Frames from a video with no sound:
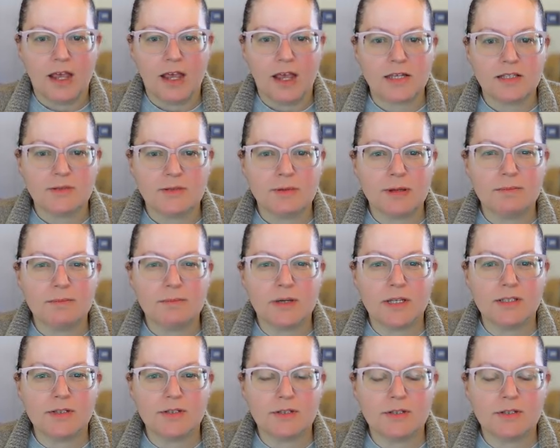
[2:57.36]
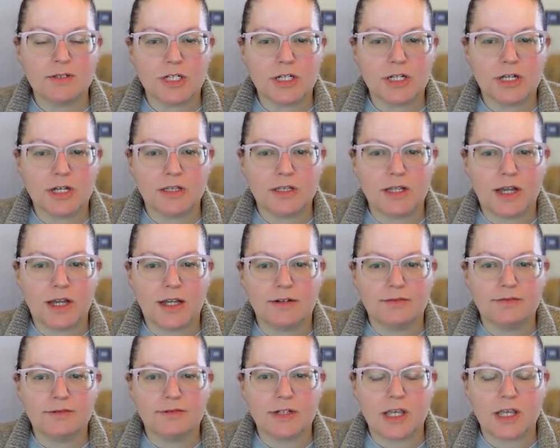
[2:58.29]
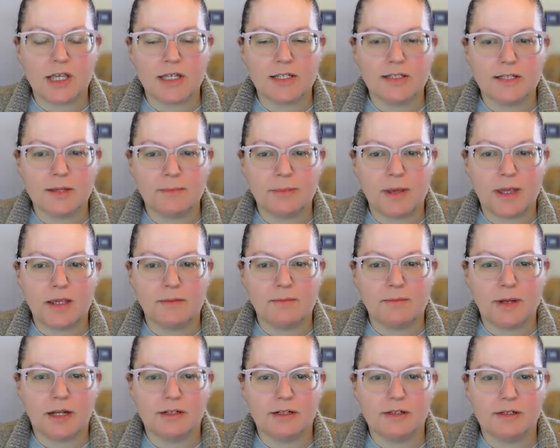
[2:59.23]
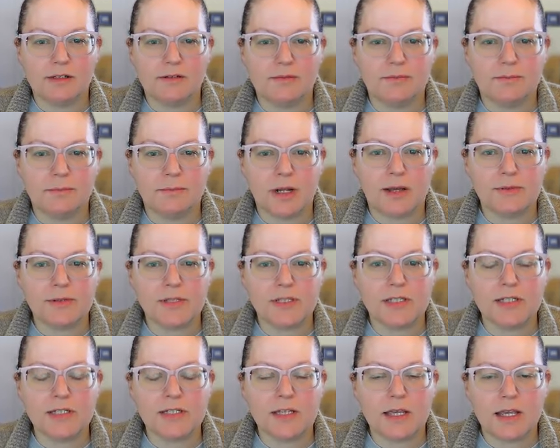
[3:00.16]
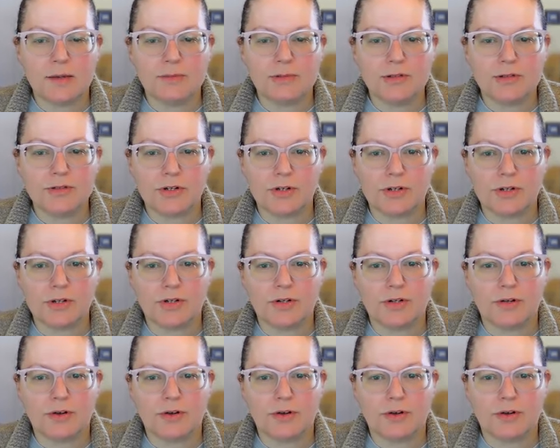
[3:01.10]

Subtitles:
I spent months searching online for gigs that paid better, but I was still able to earn